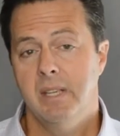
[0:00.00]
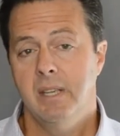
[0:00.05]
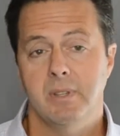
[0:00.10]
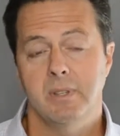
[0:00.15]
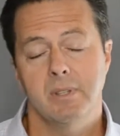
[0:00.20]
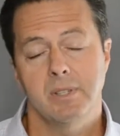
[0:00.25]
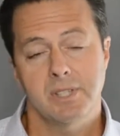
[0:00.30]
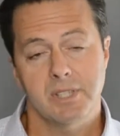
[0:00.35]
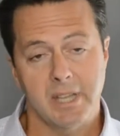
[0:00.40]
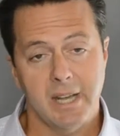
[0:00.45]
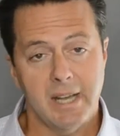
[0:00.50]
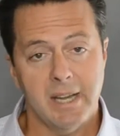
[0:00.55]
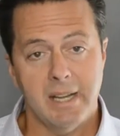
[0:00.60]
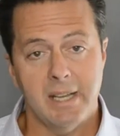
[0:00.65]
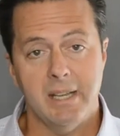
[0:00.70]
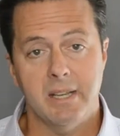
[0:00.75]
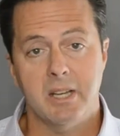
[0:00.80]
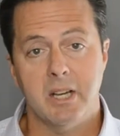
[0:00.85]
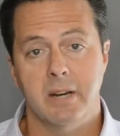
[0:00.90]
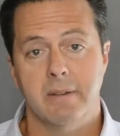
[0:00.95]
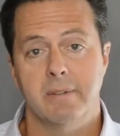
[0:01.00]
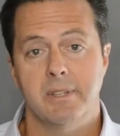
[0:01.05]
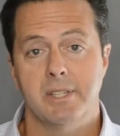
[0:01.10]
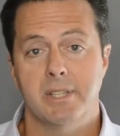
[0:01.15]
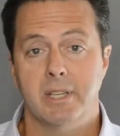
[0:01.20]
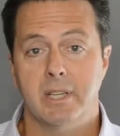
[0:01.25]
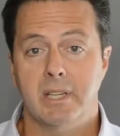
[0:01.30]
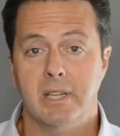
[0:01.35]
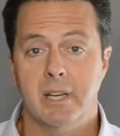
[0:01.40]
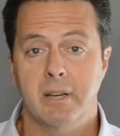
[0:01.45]
Side A covers the
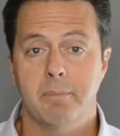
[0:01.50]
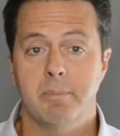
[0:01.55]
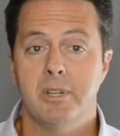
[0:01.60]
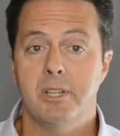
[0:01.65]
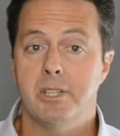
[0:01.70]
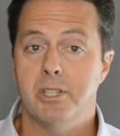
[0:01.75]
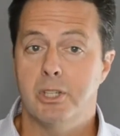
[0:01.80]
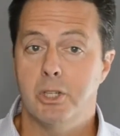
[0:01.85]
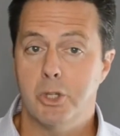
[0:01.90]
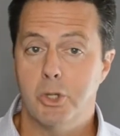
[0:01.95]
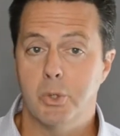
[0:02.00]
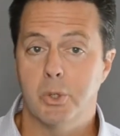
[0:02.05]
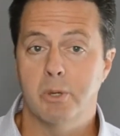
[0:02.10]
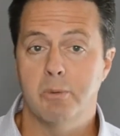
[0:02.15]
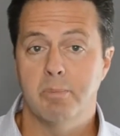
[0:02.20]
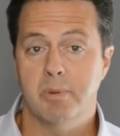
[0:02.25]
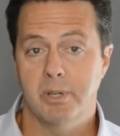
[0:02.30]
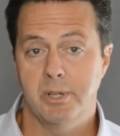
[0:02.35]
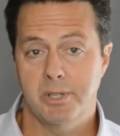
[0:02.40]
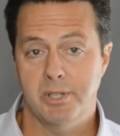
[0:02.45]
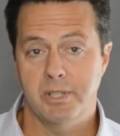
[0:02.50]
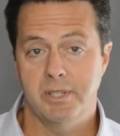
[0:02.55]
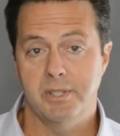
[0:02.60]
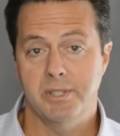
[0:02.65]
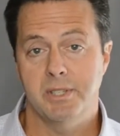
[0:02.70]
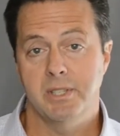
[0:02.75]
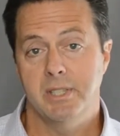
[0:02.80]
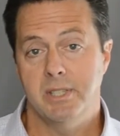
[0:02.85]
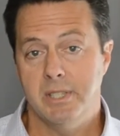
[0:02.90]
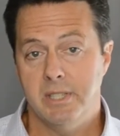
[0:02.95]
company's insured persons, the
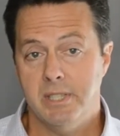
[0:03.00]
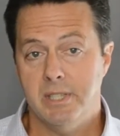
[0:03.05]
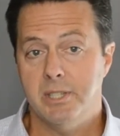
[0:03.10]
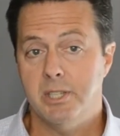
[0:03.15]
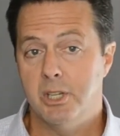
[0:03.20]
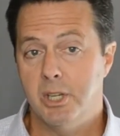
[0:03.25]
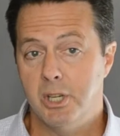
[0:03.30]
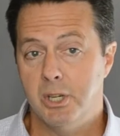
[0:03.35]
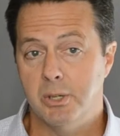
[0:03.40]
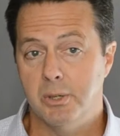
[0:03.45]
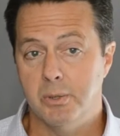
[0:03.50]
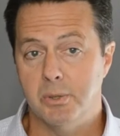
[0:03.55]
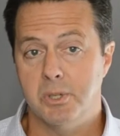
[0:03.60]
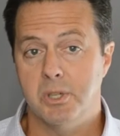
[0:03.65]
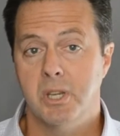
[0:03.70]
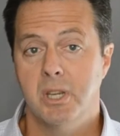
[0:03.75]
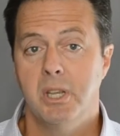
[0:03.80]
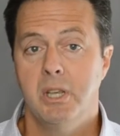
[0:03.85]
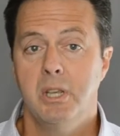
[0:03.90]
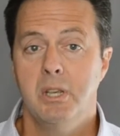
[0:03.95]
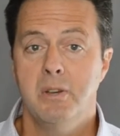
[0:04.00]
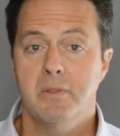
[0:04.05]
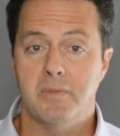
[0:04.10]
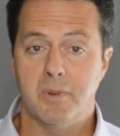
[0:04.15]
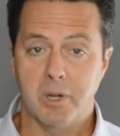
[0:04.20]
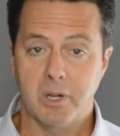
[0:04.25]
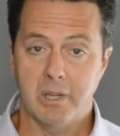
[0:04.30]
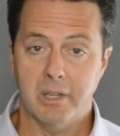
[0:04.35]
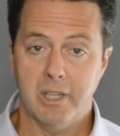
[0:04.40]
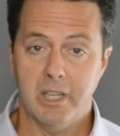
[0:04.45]
D's and O's, for
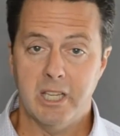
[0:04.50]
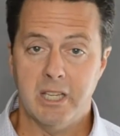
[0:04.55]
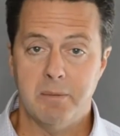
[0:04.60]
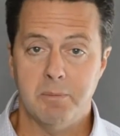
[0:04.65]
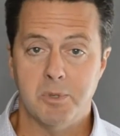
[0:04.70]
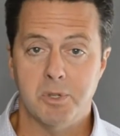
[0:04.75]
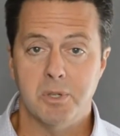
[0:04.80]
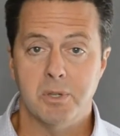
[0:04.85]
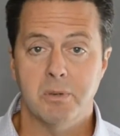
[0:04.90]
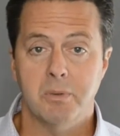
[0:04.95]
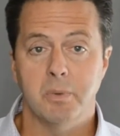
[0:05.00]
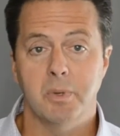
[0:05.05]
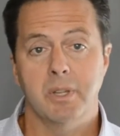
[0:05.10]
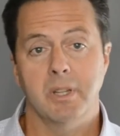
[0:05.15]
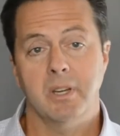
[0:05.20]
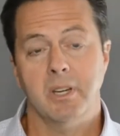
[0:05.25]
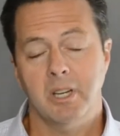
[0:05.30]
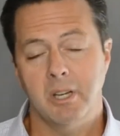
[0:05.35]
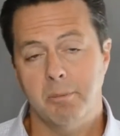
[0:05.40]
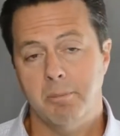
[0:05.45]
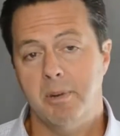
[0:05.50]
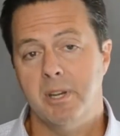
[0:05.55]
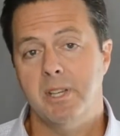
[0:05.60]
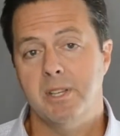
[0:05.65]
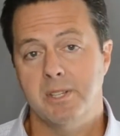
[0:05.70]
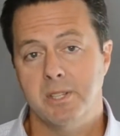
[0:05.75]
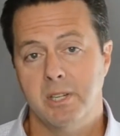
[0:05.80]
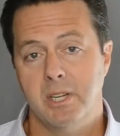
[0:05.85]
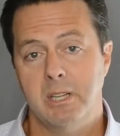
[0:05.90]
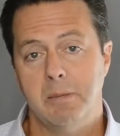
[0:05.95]
claims where the company is
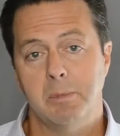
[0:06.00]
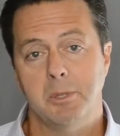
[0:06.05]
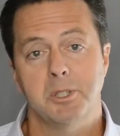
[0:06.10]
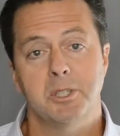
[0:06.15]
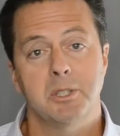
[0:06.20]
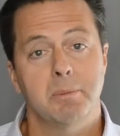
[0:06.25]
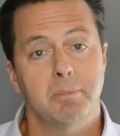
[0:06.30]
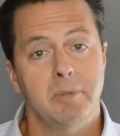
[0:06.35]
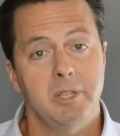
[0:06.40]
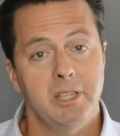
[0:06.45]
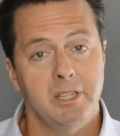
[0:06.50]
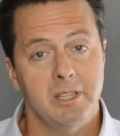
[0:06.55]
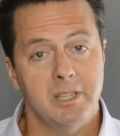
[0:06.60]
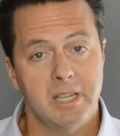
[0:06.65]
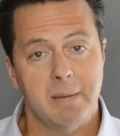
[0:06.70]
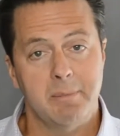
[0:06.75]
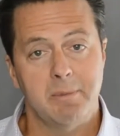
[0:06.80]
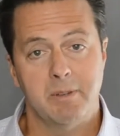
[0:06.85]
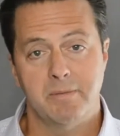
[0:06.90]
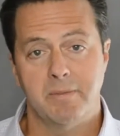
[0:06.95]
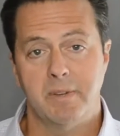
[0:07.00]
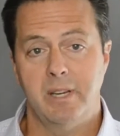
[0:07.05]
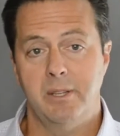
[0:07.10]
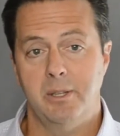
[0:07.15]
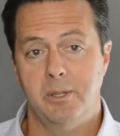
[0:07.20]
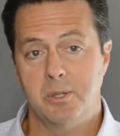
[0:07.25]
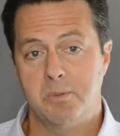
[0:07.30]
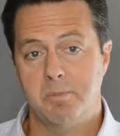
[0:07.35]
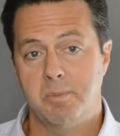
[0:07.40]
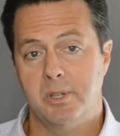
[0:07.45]
unable to indemnify
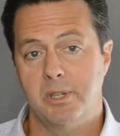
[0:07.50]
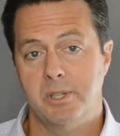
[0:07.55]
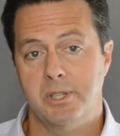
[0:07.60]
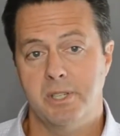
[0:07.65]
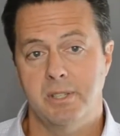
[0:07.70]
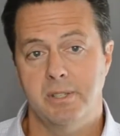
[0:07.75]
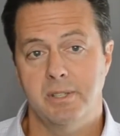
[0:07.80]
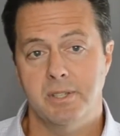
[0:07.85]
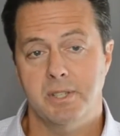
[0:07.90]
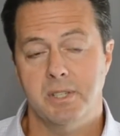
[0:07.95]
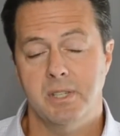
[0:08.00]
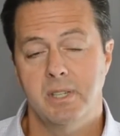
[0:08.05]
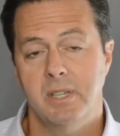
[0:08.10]
those persons.